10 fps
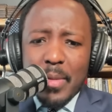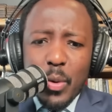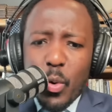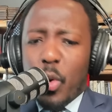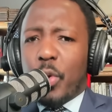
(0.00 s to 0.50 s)

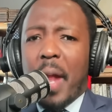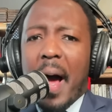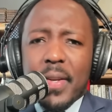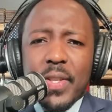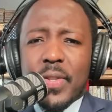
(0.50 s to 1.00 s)

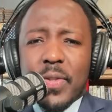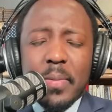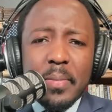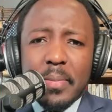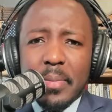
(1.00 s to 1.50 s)
colonizers
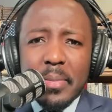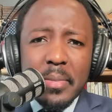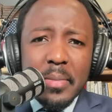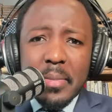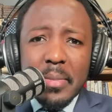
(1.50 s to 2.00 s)

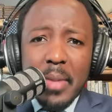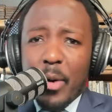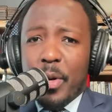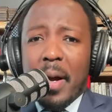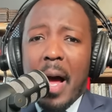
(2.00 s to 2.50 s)
are
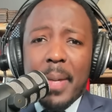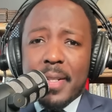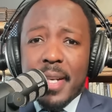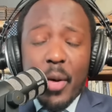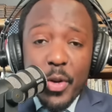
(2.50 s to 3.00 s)
going to come and
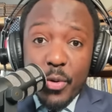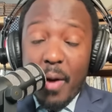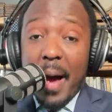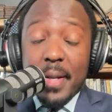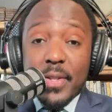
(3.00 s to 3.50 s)
take away your
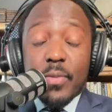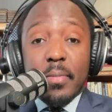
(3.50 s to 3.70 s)
rights.